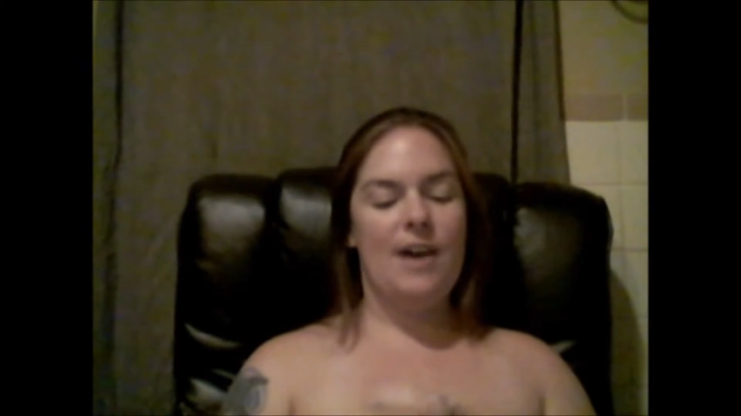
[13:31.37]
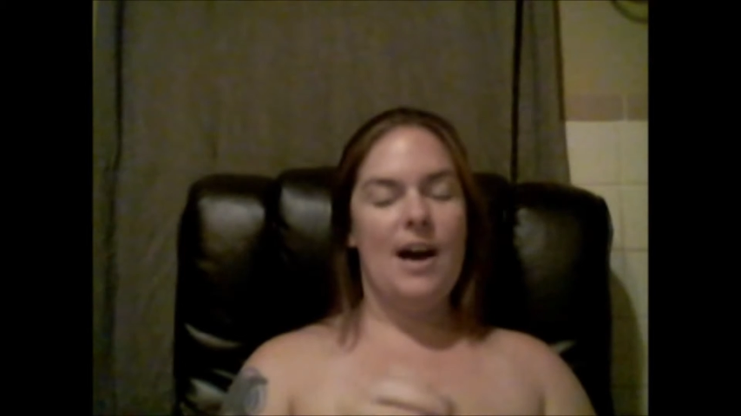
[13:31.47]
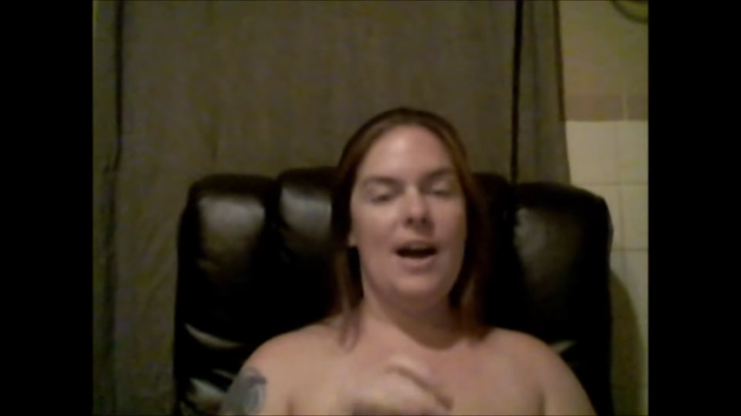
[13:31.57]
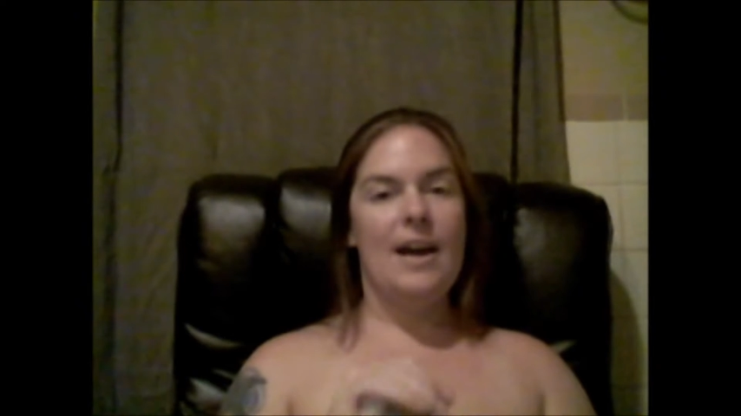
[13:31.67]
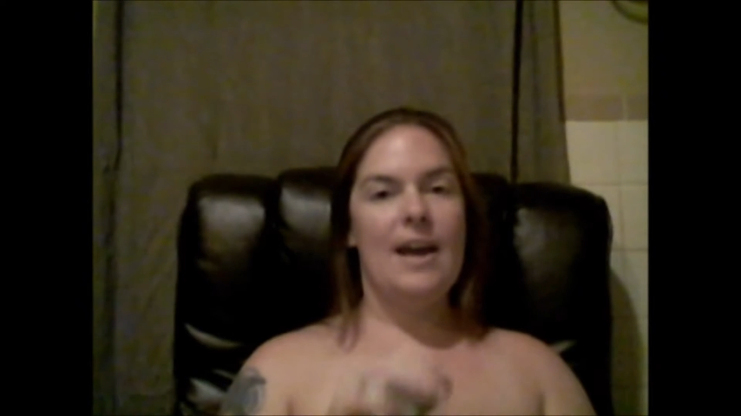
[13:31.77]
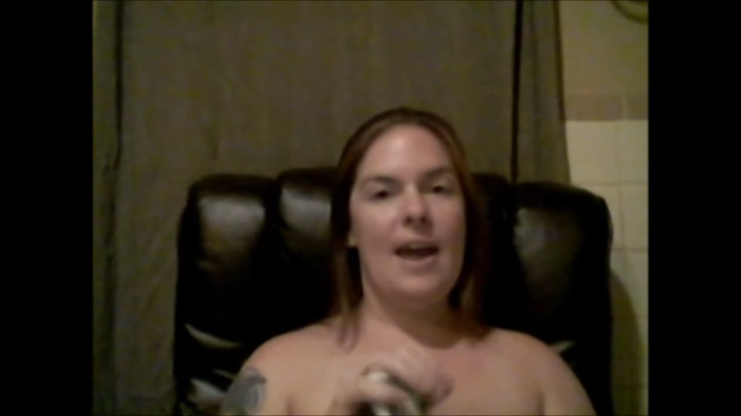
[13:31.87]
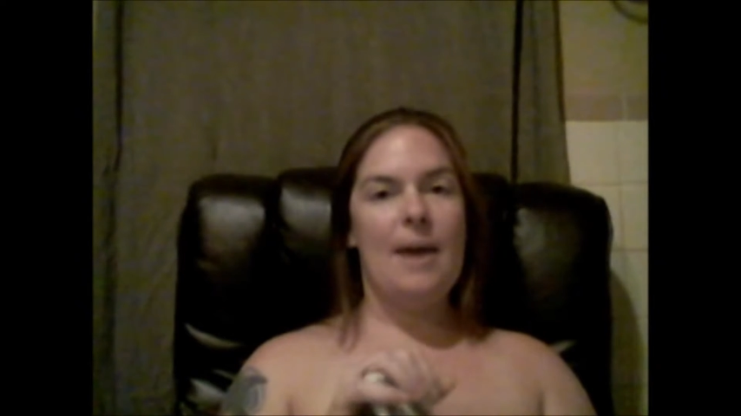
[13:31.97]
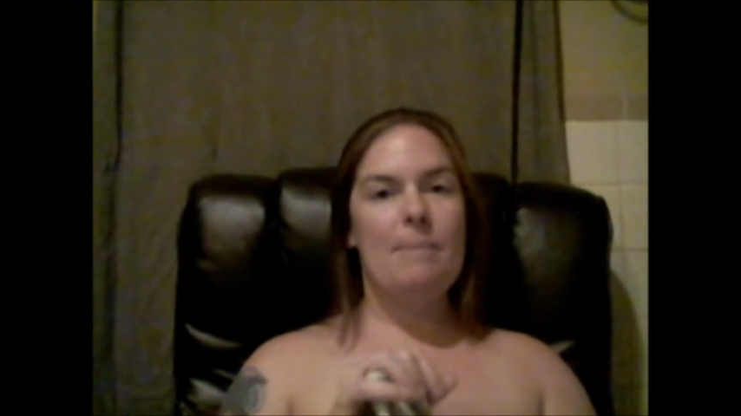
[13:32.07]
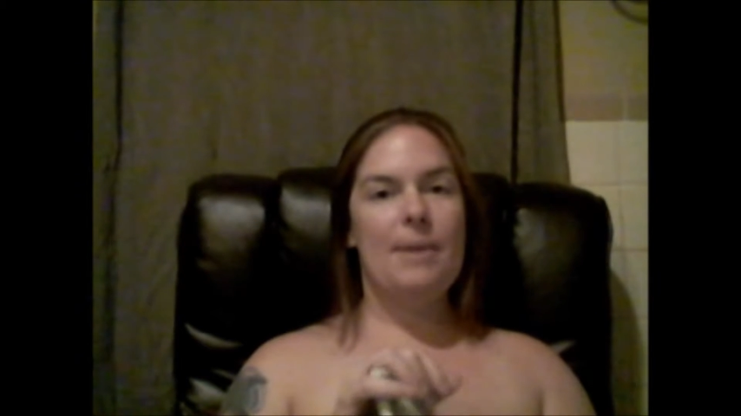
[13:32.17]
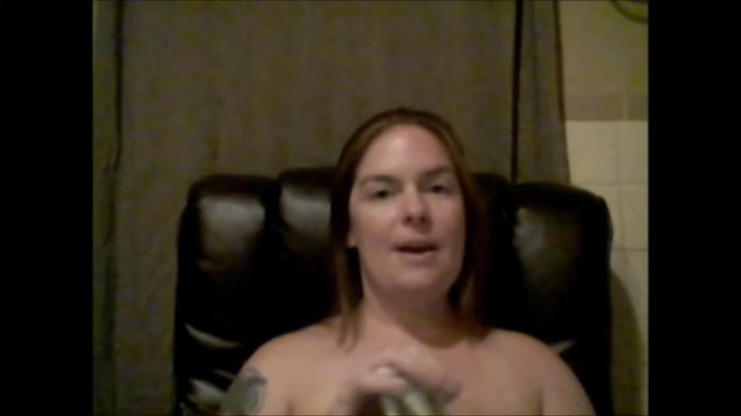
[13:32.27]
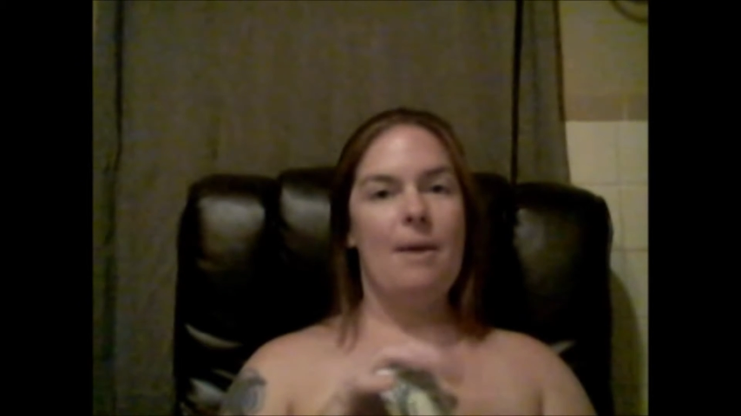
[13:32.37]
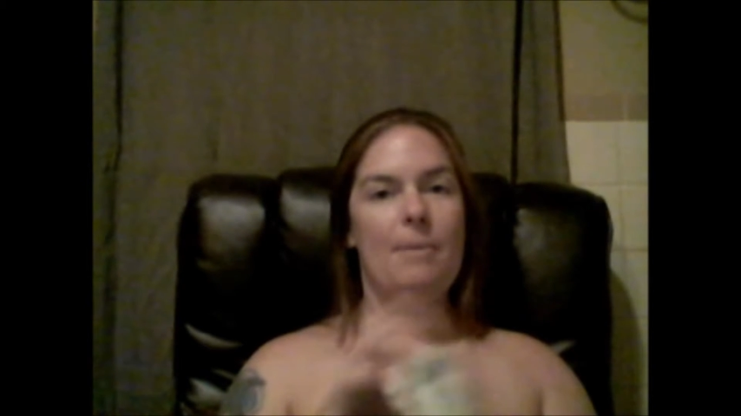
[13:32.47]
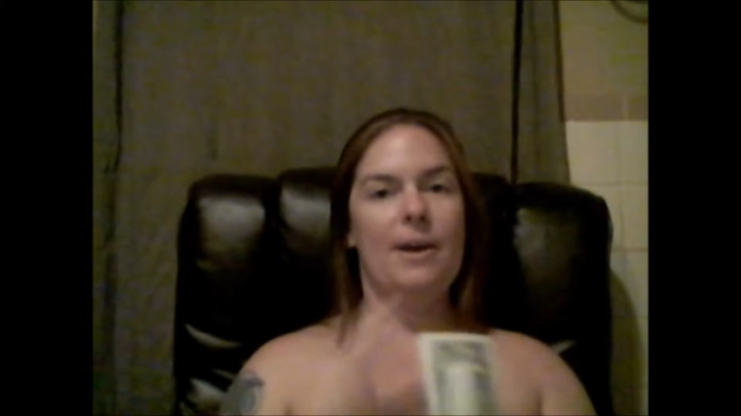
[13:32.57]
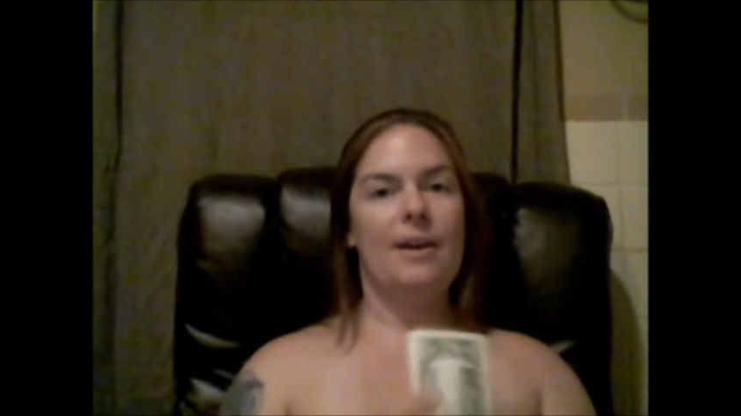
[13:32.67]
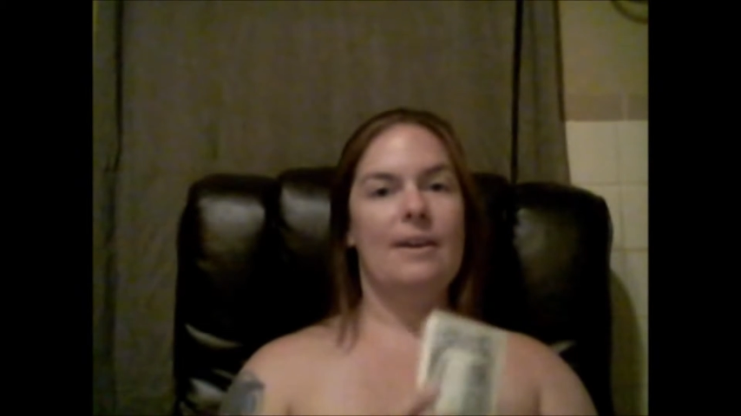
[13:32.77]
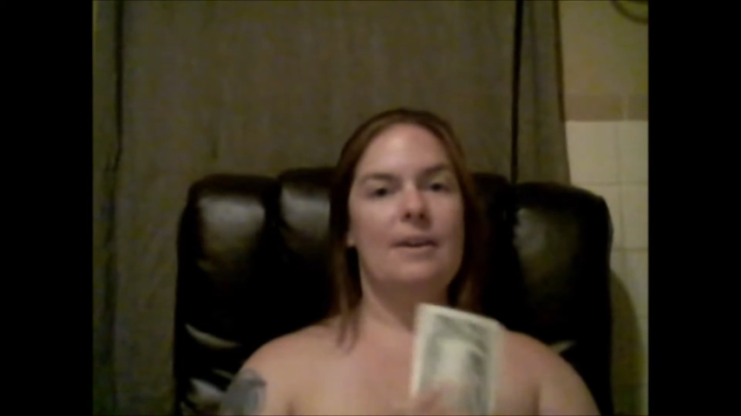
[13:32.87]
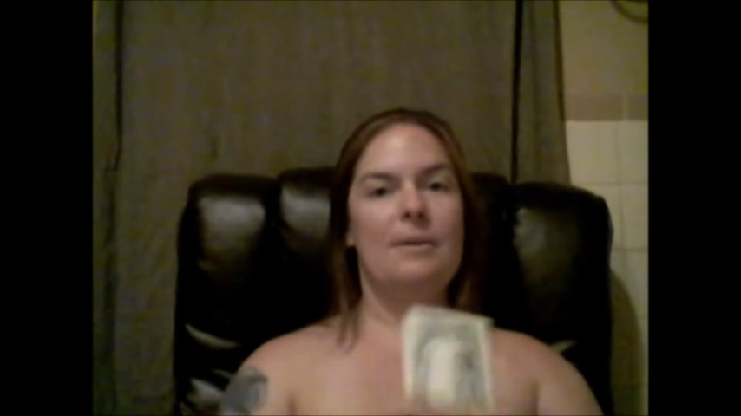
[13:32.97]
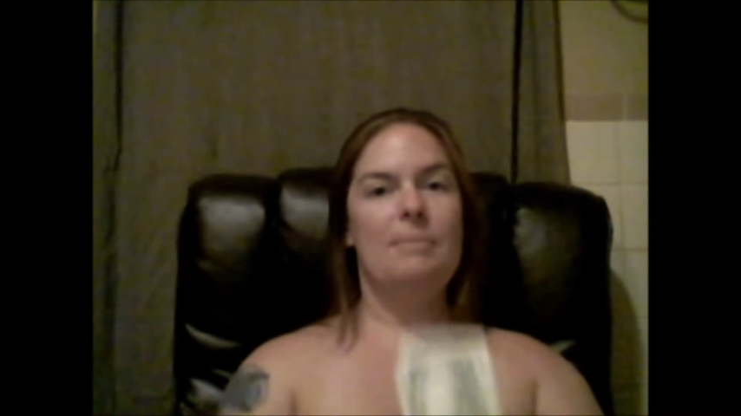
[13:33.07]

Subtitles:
I am becoming